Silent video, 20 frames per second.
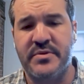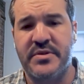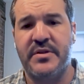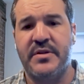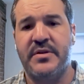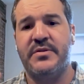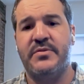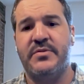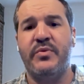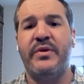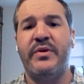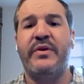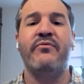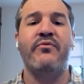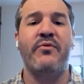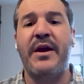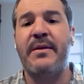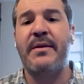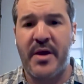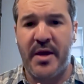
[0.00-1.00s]
of this
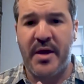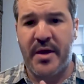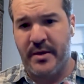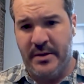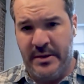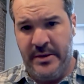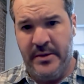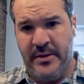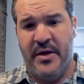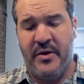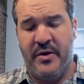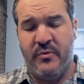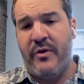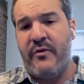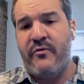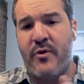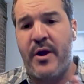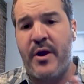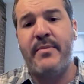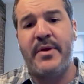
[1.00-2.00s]
reframing. And
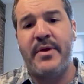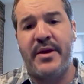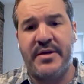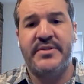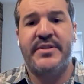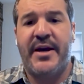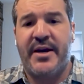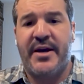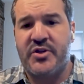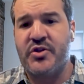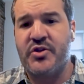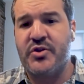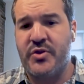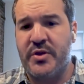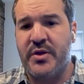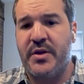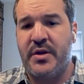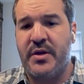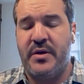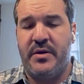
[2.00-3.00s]
reframing is
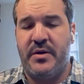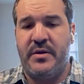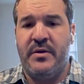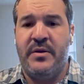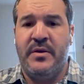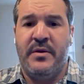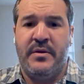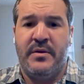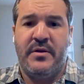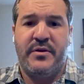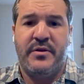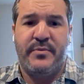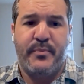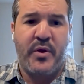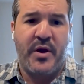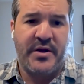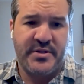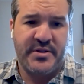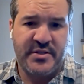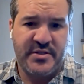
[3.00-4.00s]
actually this
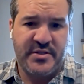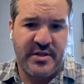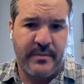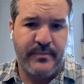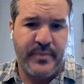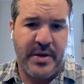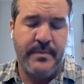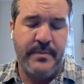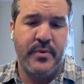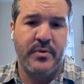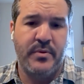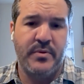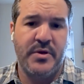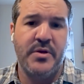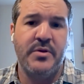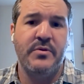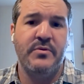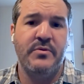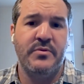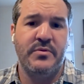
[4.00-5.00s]
process that people
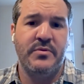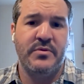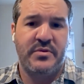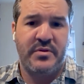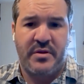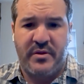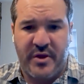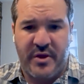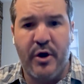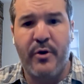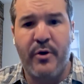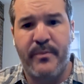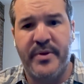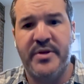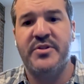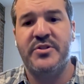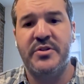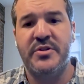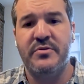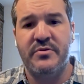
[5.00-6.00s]
use,
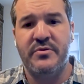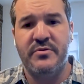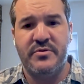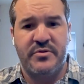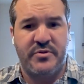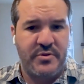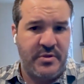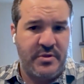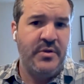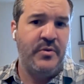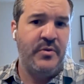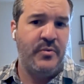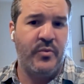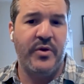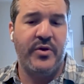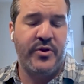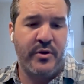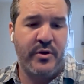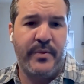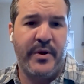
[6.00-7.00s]
therapists use
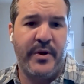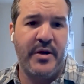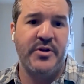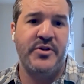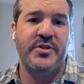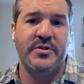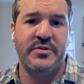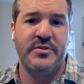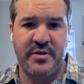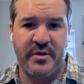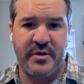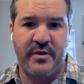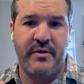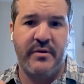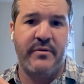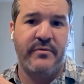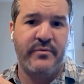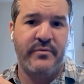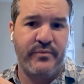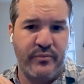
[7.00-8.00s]
with their patients,
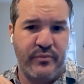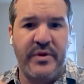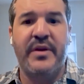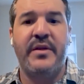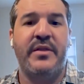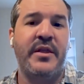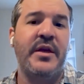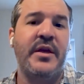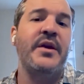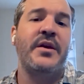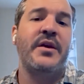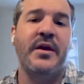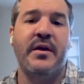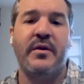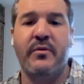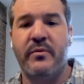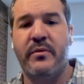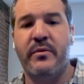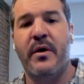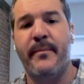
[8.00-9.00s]
of
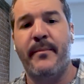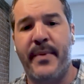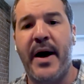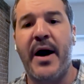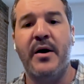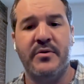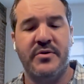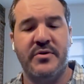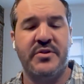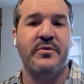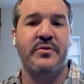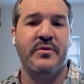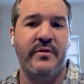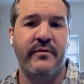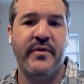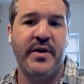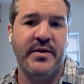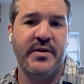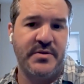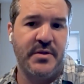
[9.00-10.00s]
rethinking about certain
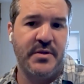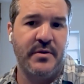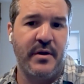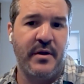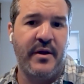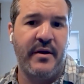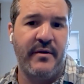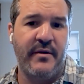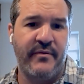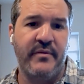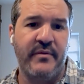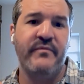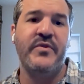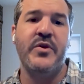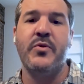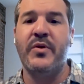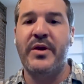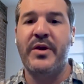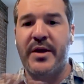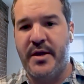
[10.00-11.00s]
events in their life and
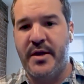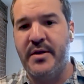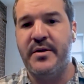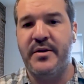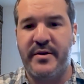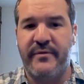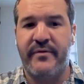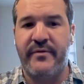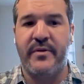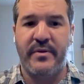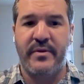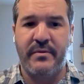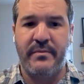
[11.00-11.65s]
viewing it in a different